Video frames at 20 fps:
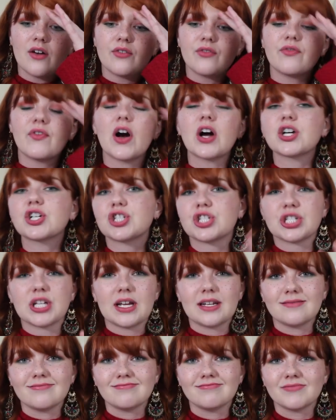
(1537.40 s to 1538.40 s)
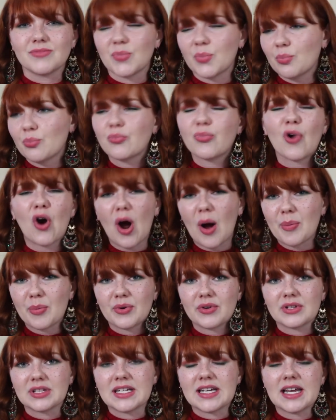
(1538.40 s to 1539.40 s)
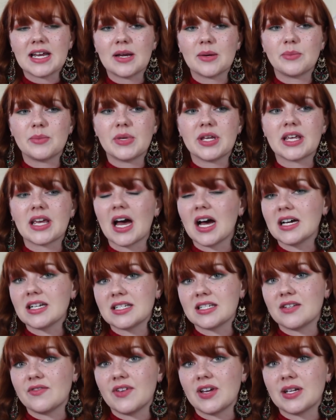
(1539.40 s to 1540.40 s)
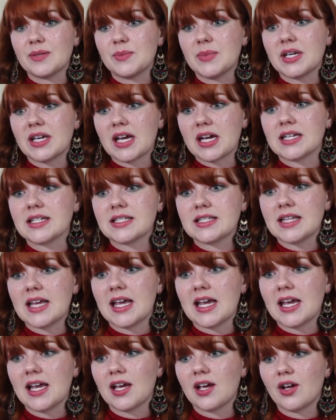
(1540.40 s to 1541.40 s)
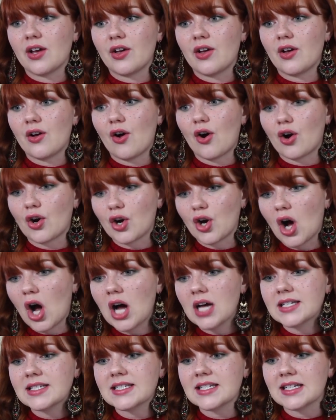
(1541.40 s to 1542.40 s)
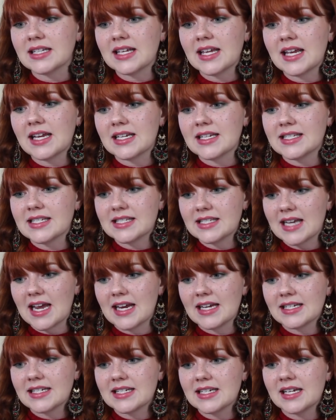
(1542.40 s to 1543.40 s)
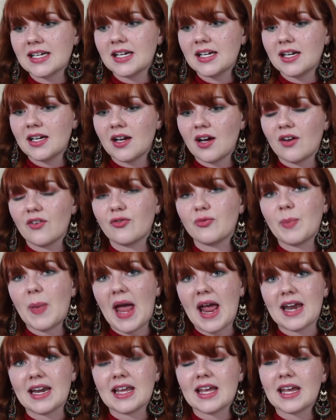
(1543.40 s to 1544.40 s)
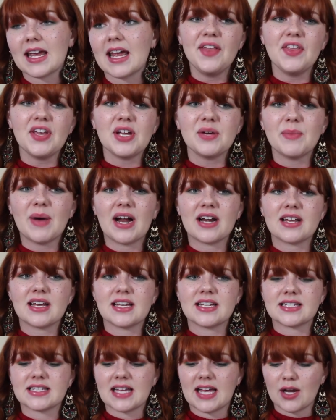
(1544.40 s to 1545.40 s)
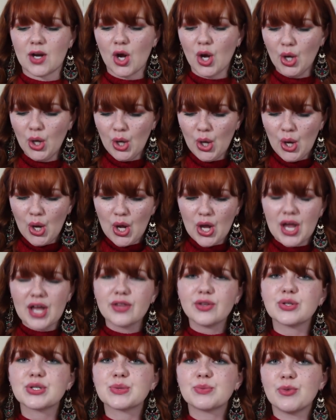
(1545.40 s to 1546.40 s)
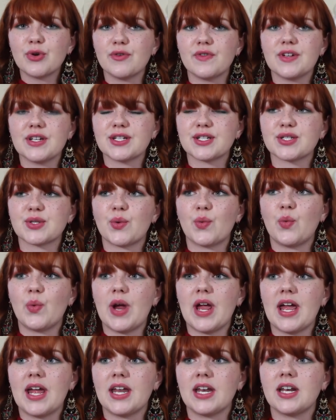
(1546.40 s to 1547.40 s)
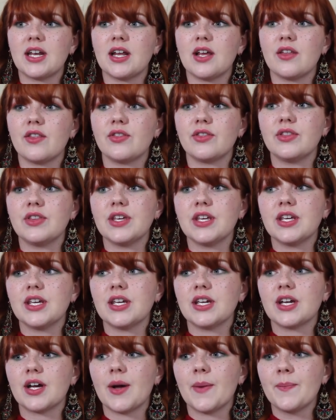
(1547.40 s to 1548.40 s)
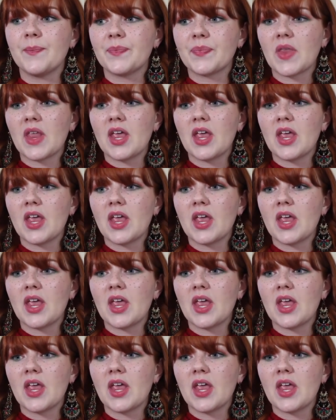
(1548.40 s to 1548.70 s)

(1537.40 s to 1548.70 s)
function properly because of it, because they are constantly in a state of panic. I think about it as like in those movies when the